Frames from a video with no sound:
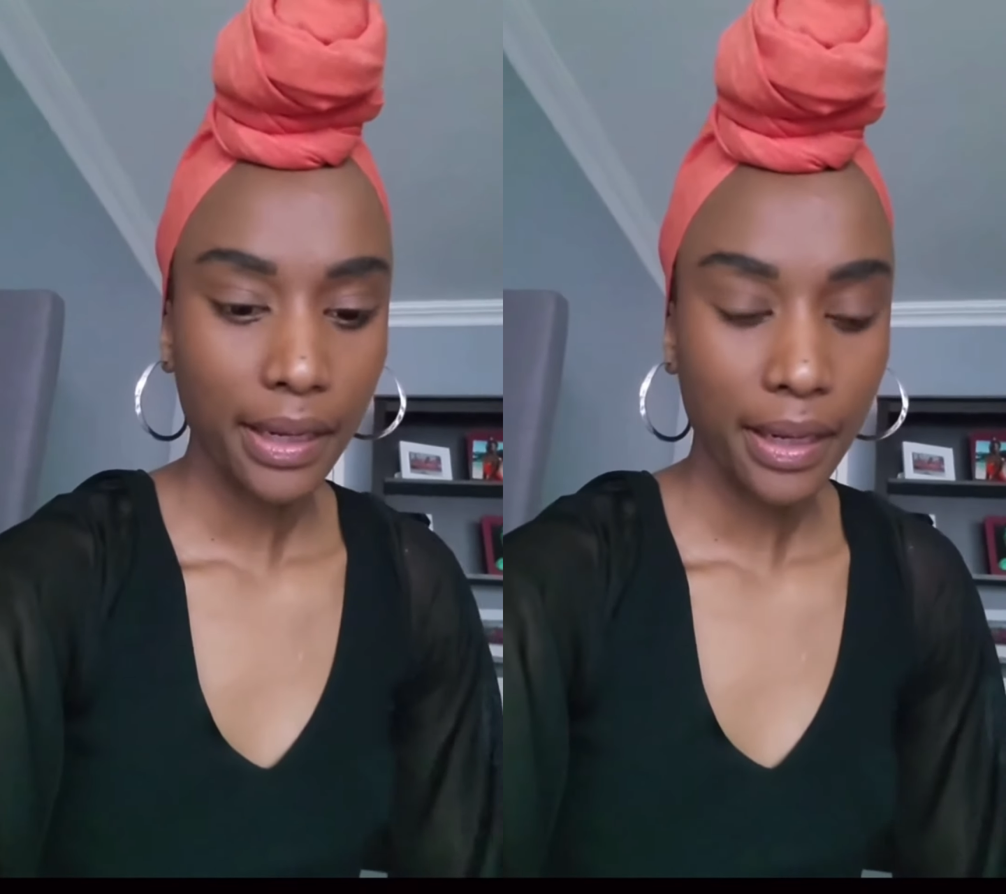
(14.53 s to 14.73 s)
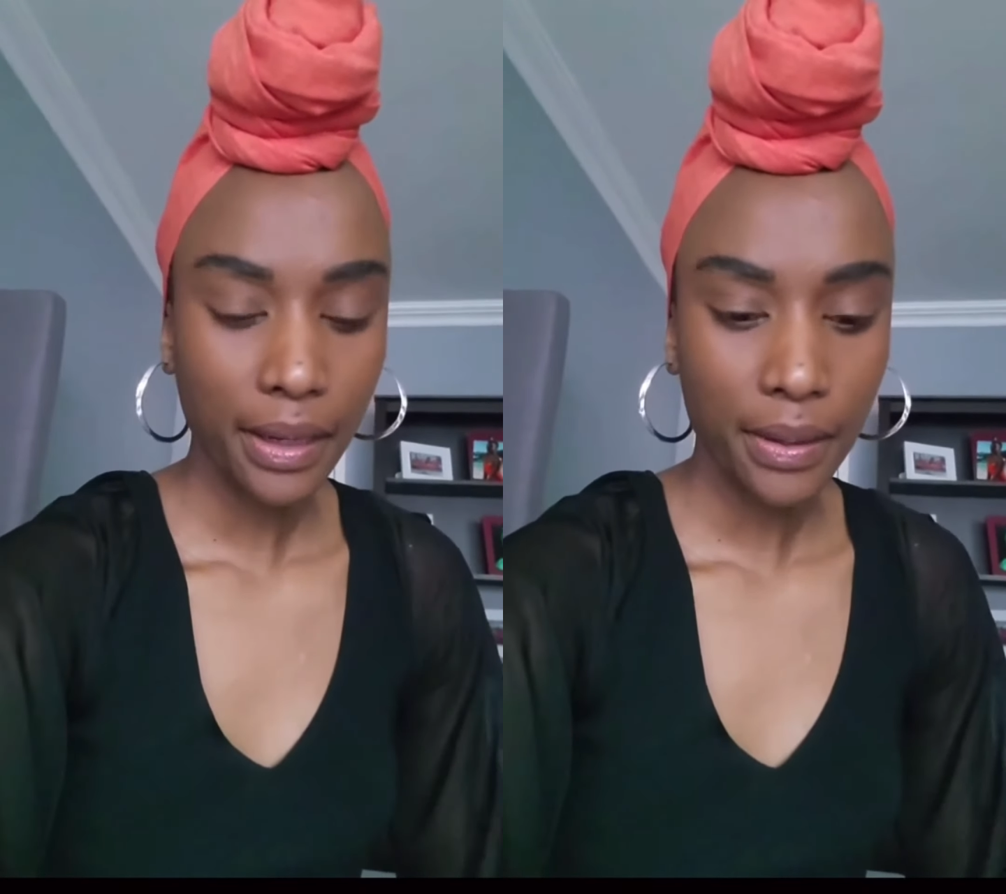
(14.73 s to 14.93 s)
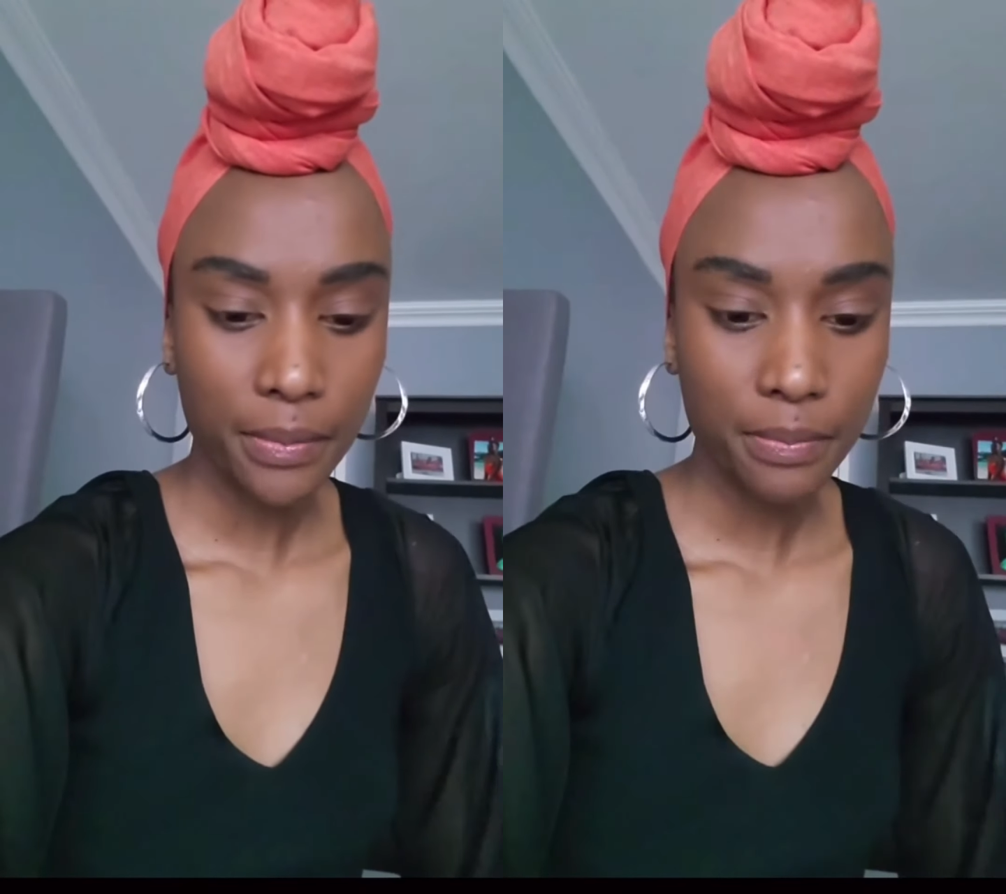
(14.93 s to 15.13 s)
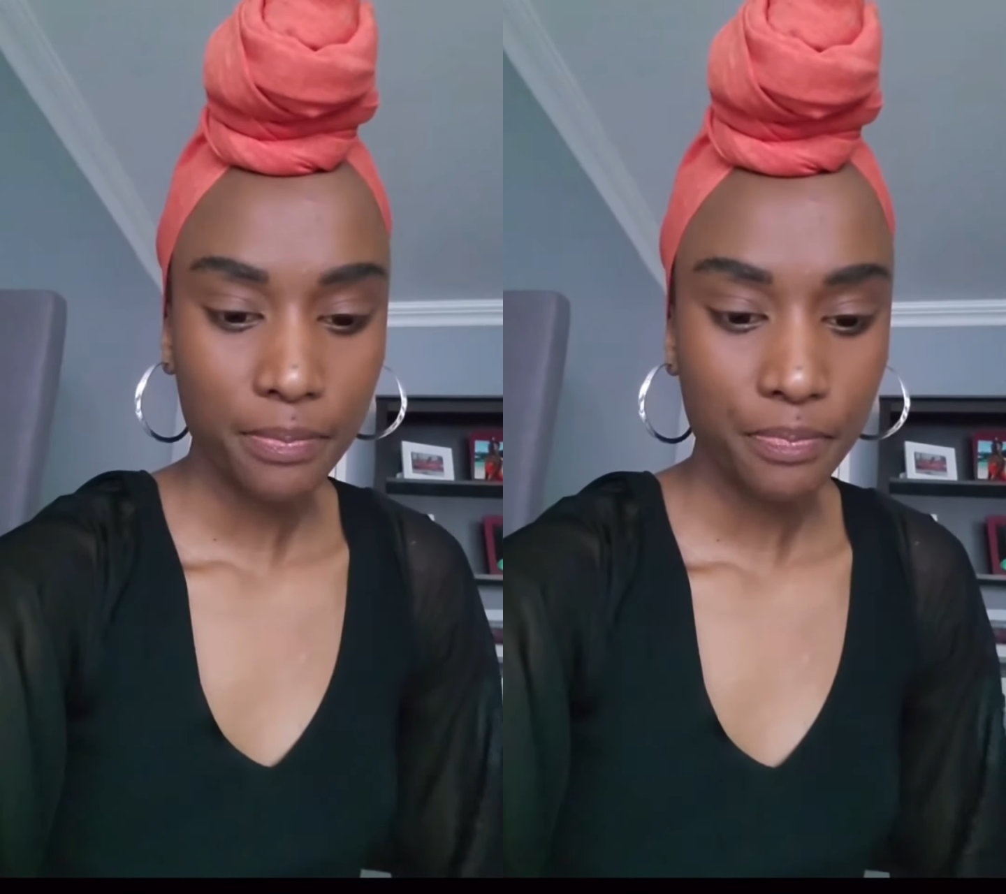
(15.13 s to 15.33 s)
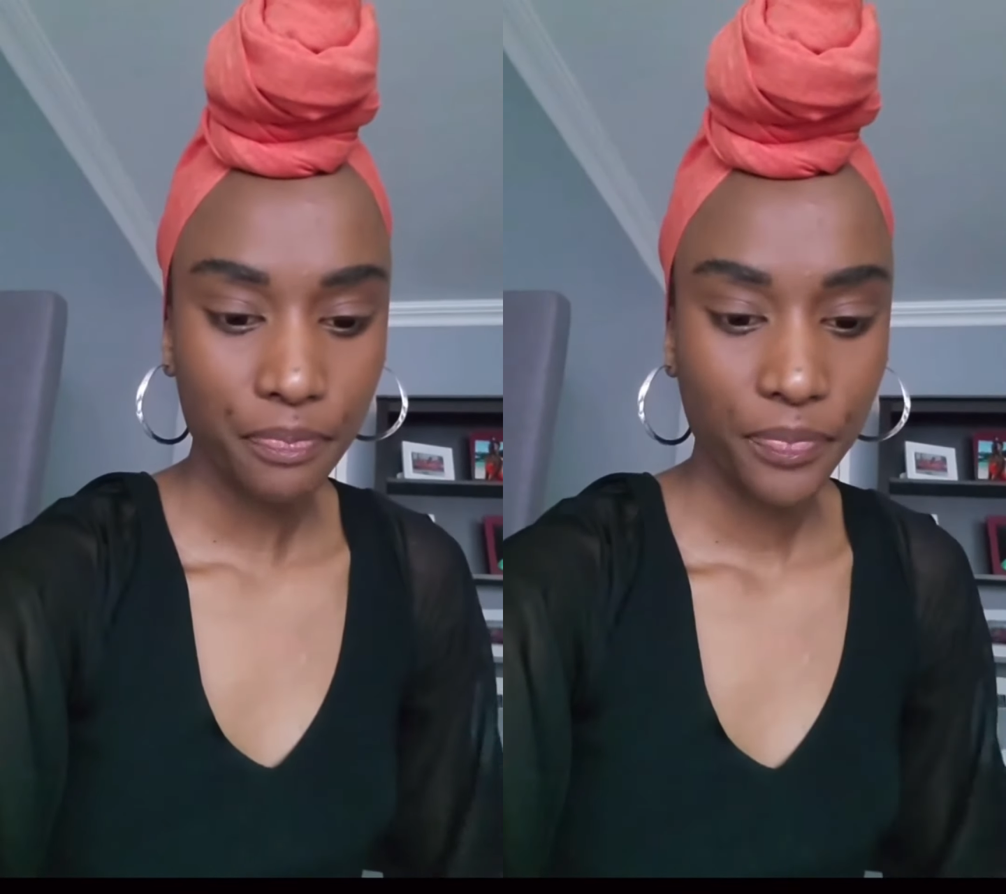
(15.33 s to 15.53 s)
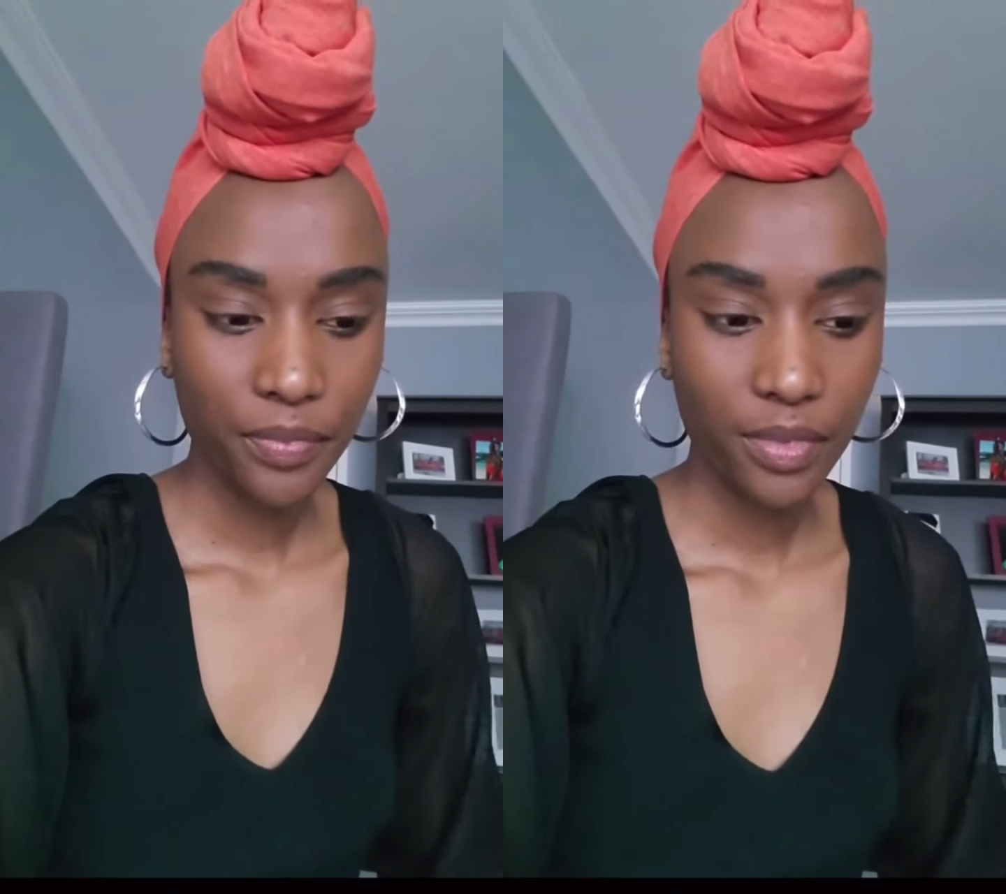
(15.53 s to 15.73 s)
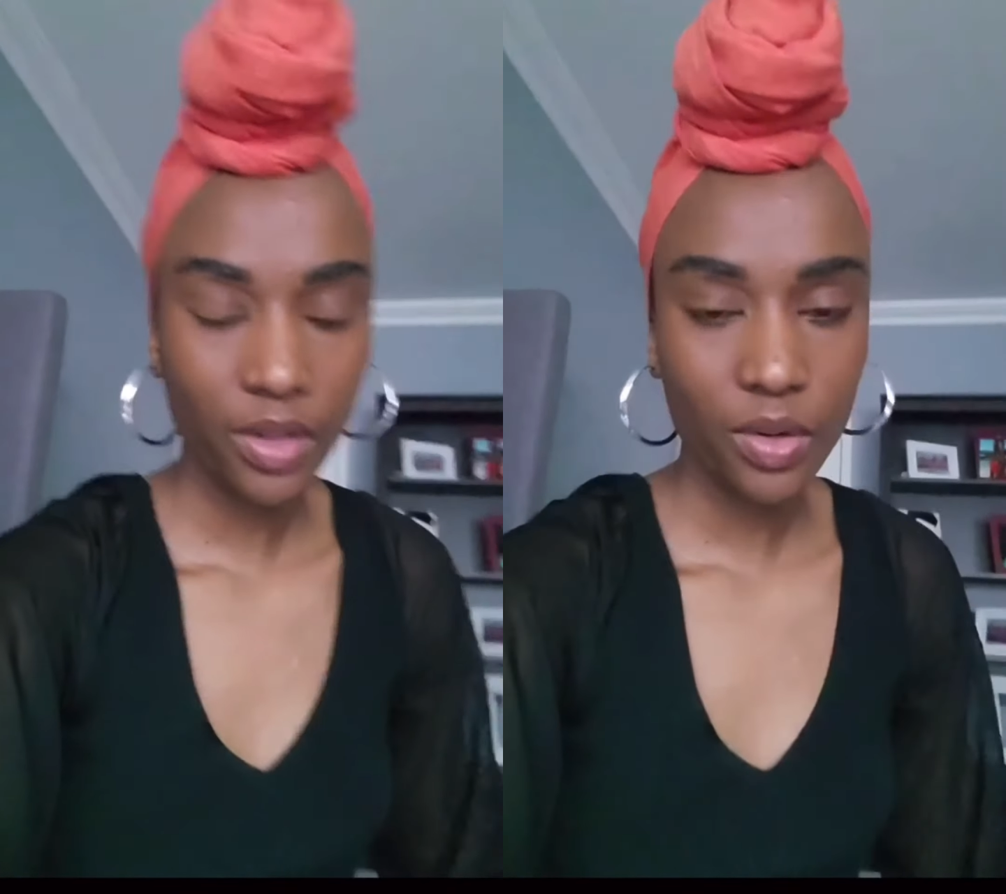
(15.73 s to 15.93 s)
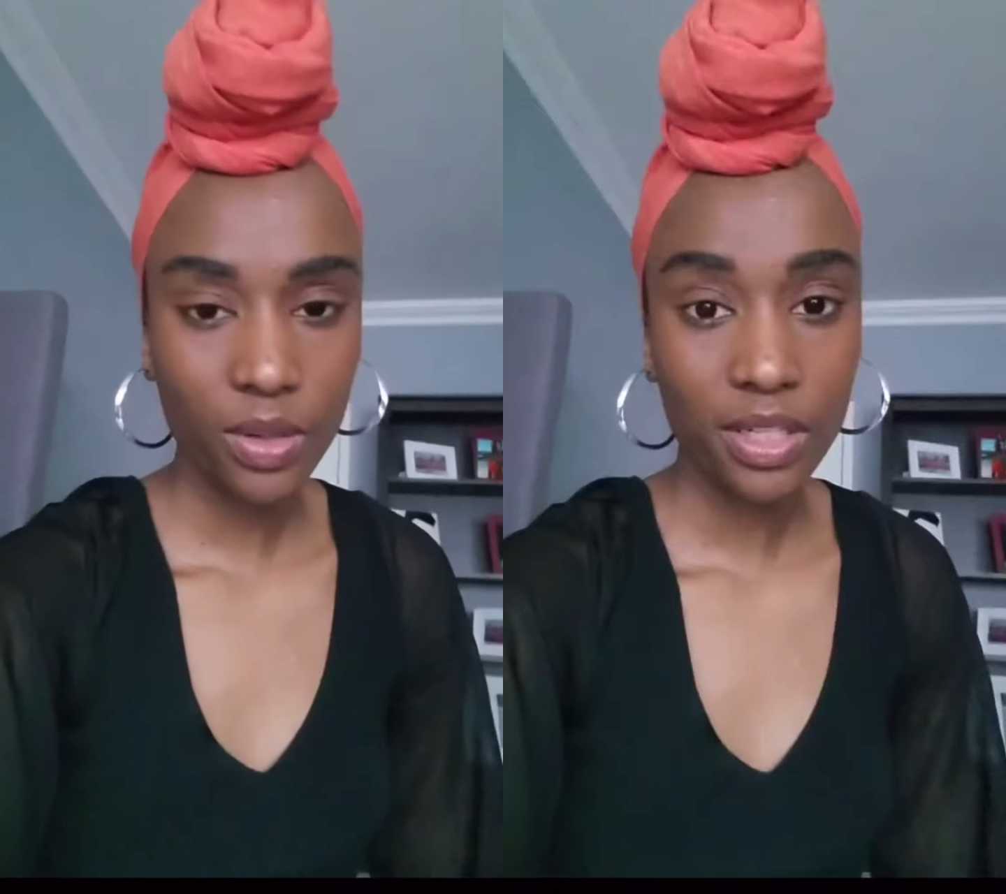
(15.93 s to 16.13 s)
You know,